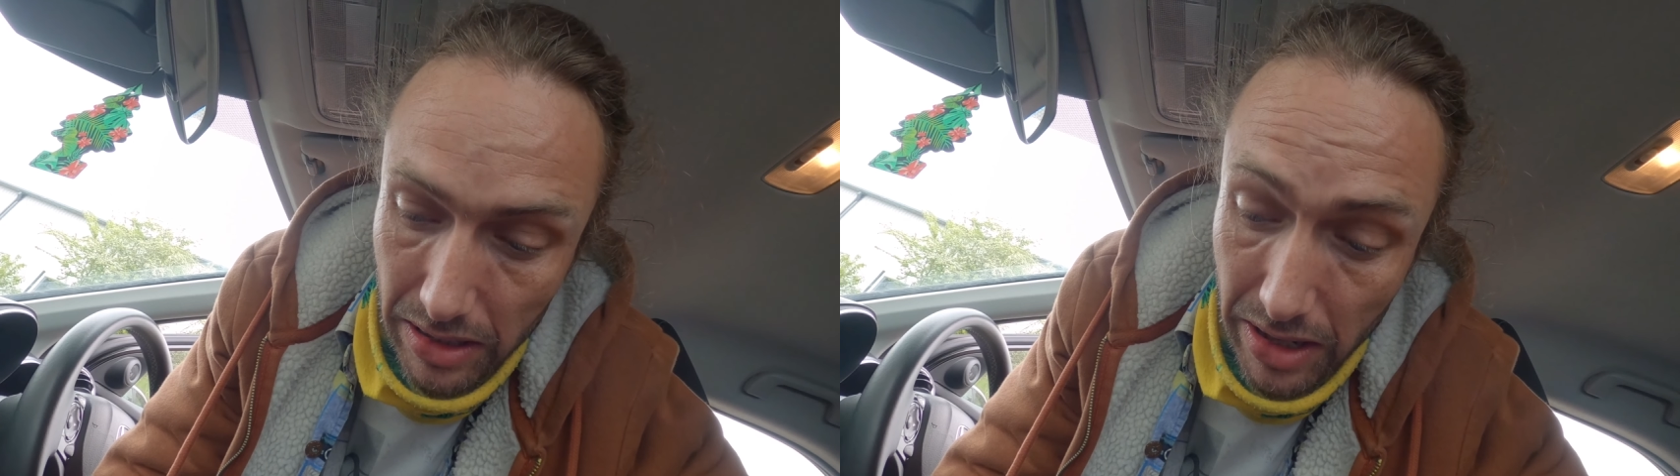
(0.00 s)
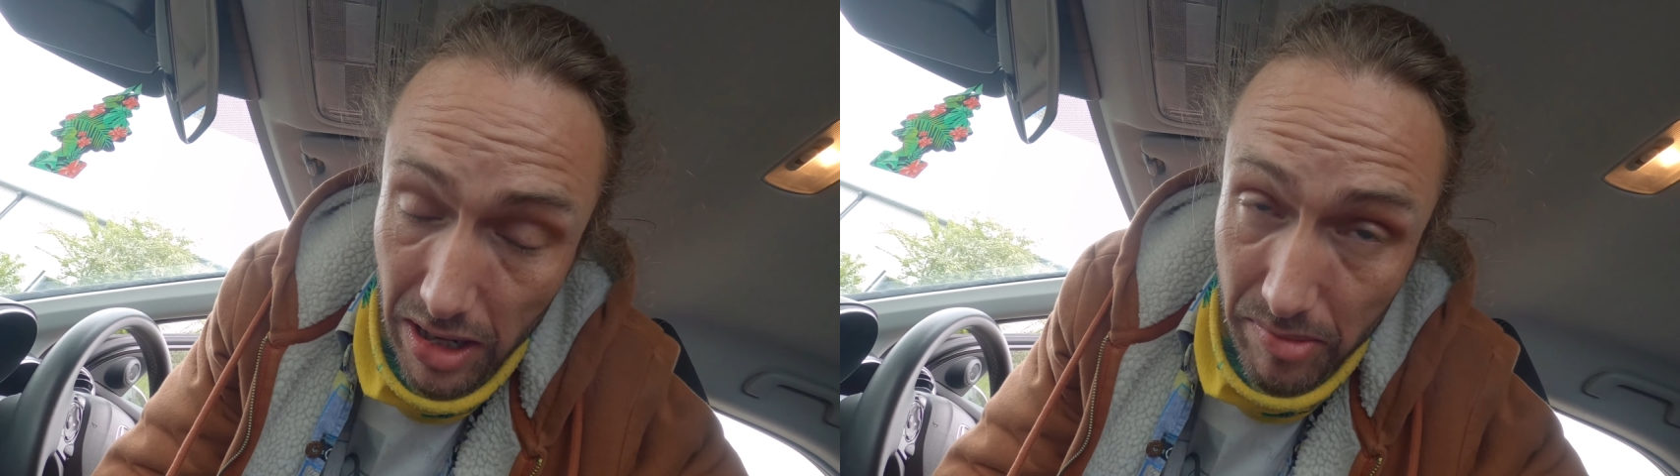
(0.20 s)

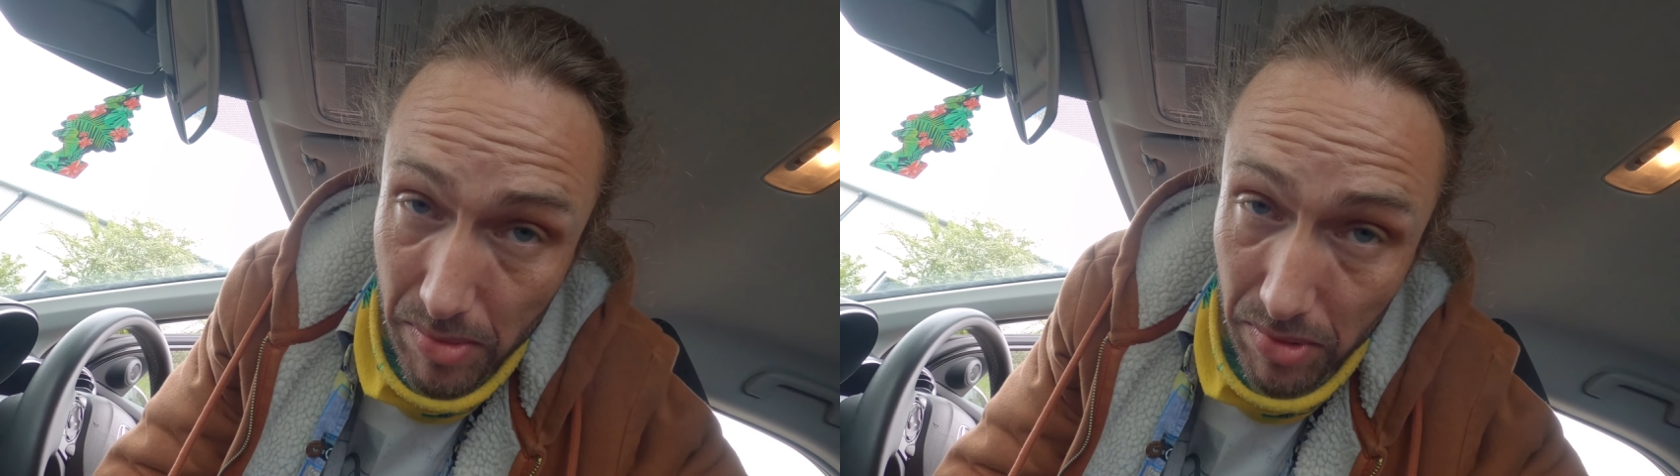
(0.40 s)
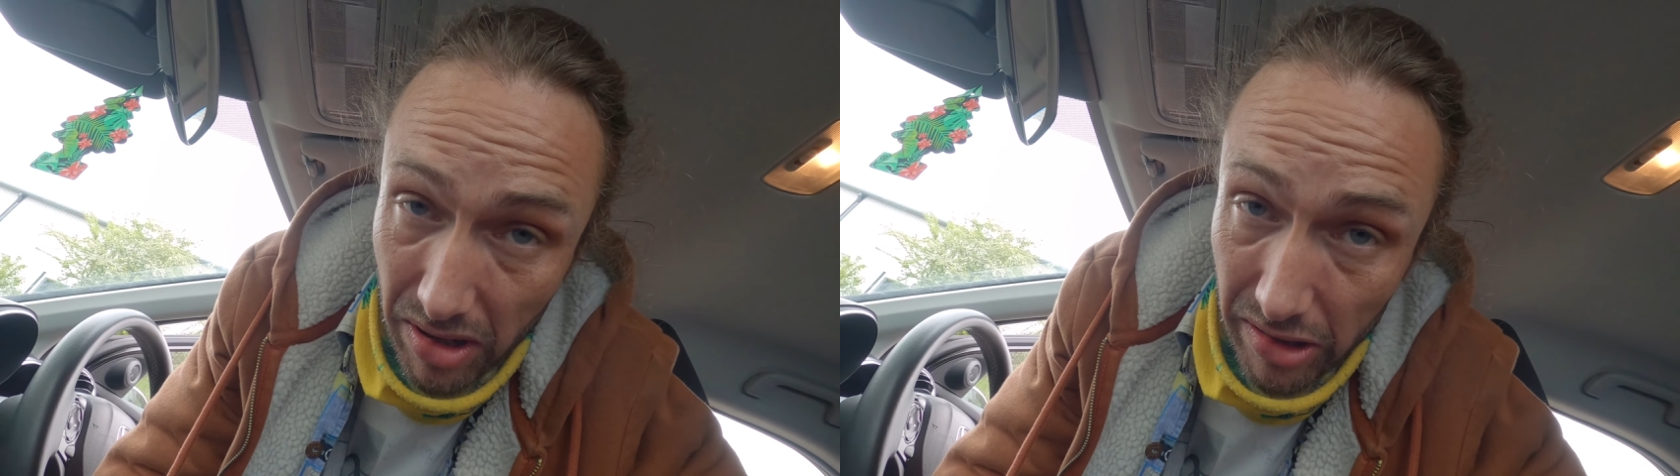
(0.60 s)
And the only
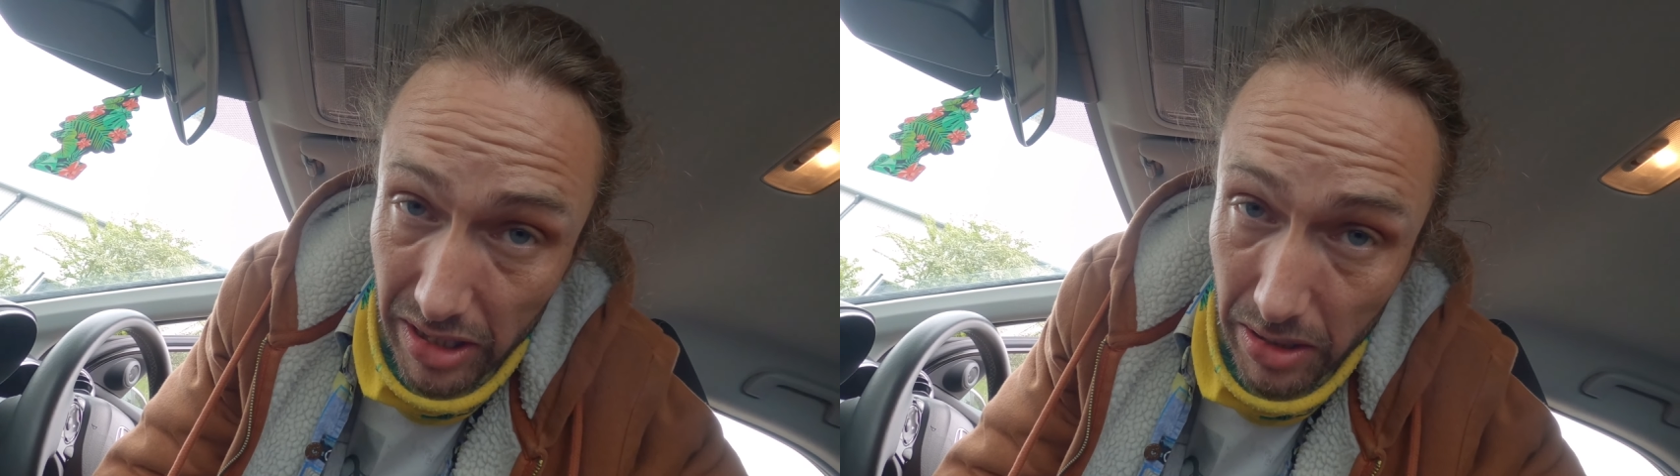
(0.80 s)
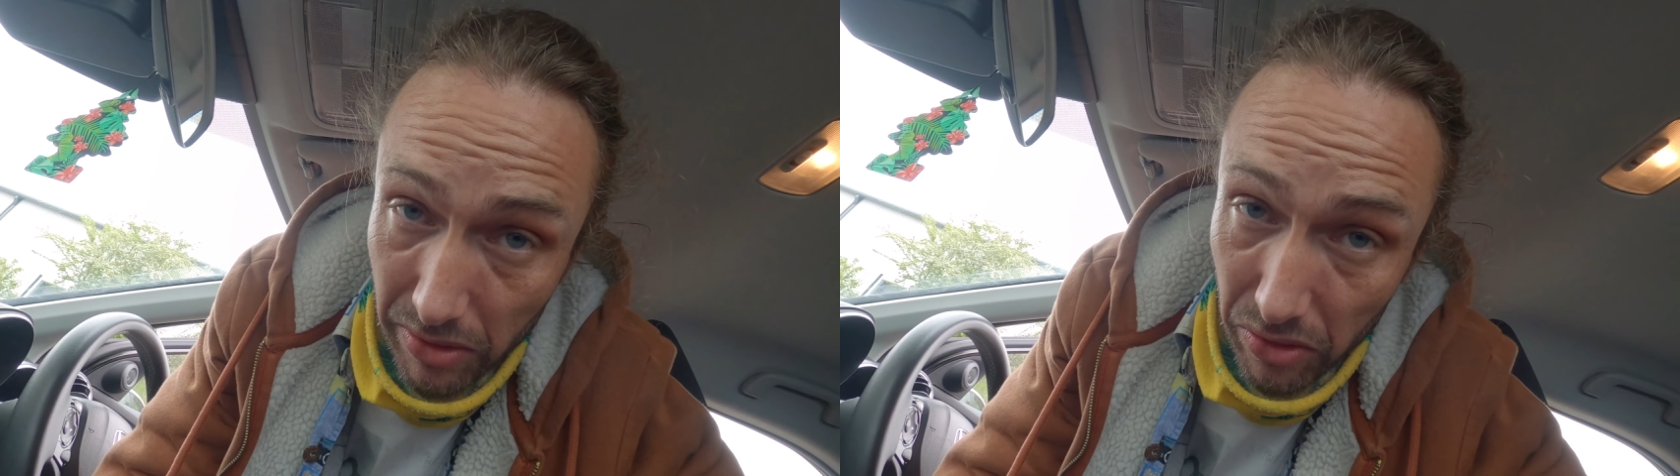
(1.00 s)
people that
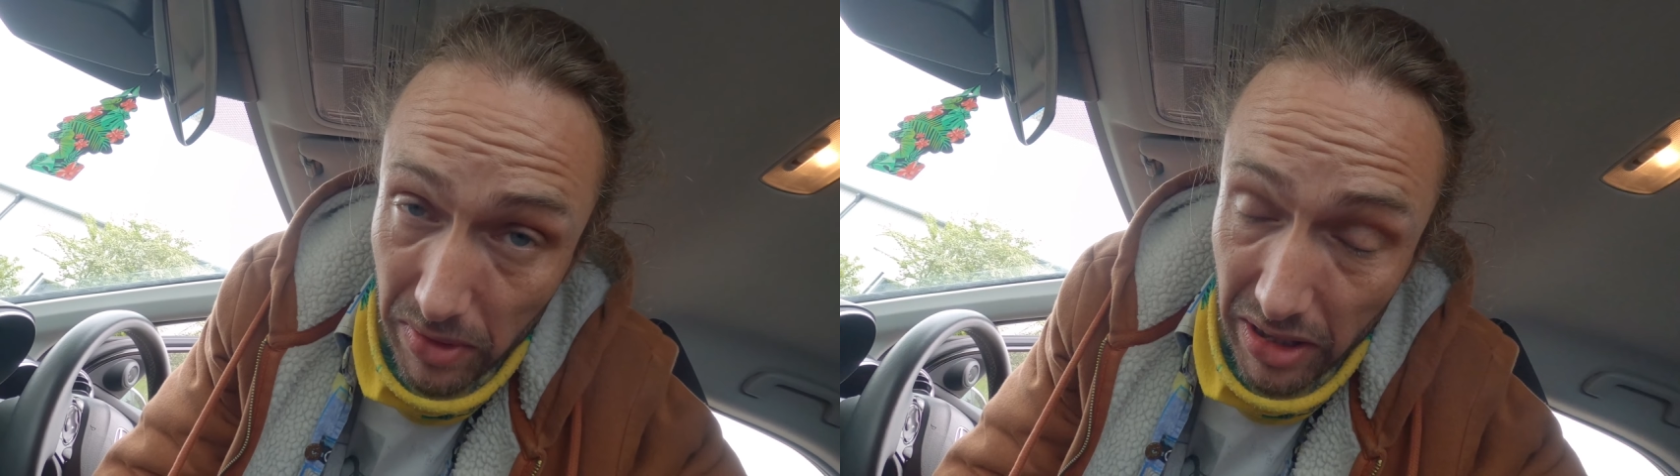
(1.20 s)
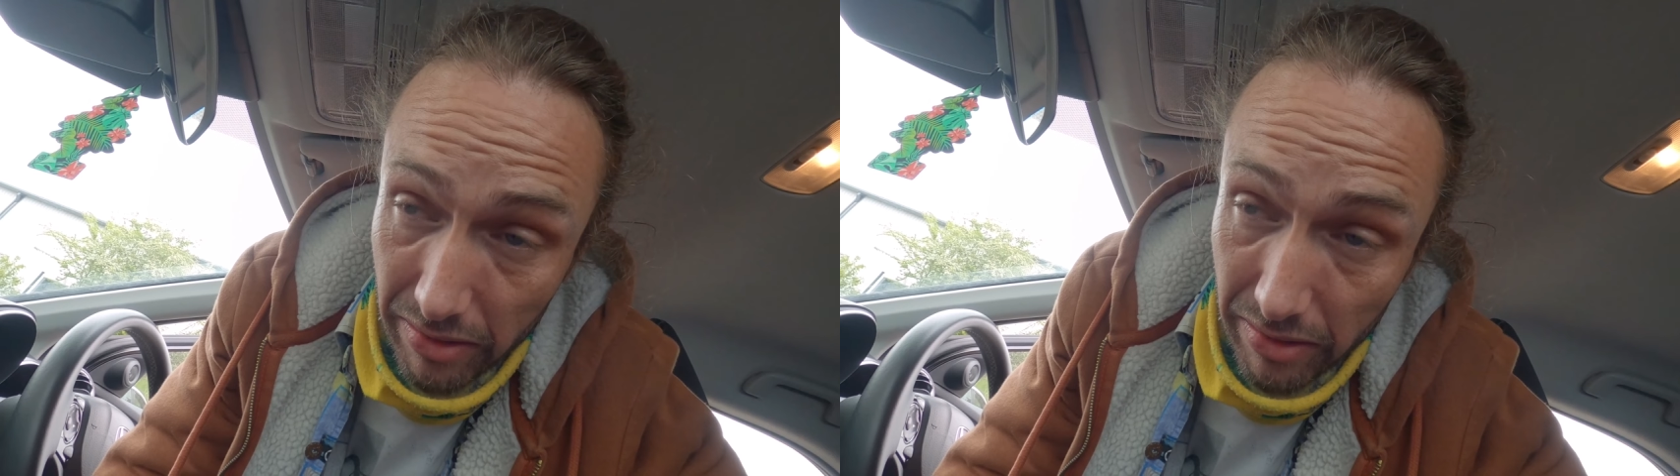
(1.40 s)
can deal with them